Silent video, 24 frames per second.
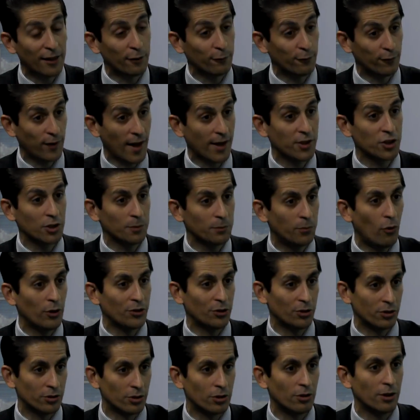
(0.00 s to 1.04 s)
an inflection
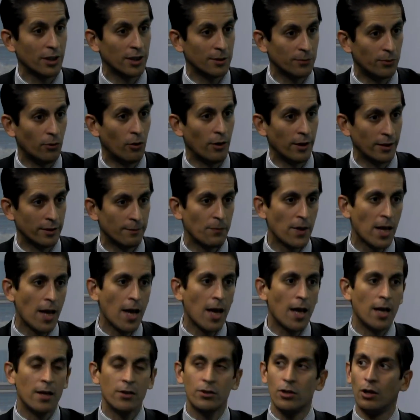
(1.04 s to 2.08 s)
point or turning point.
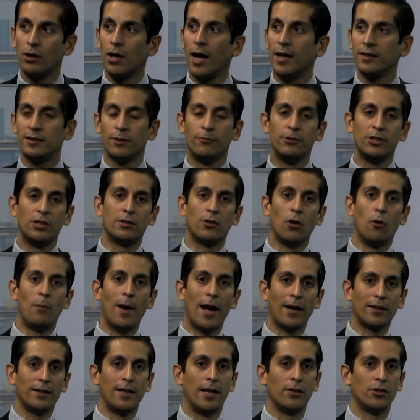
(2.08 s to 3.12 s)
So guys, if we just go
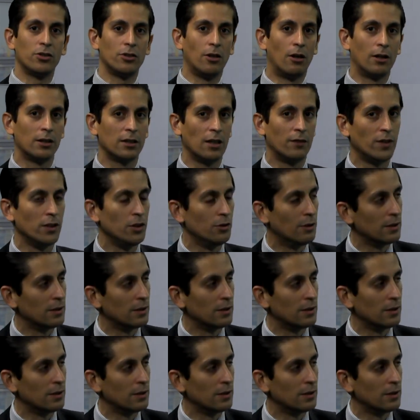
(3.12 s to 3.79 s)
back to that chart of the